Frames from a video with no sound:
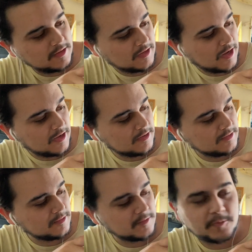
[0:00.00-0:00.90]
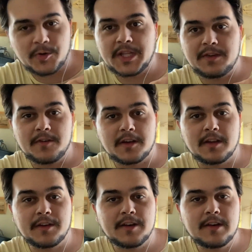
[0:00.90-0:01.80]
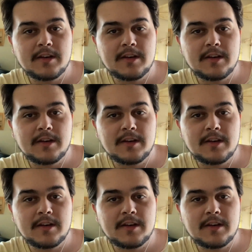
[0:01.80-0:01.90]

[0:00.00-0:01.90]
yeah, really fucking good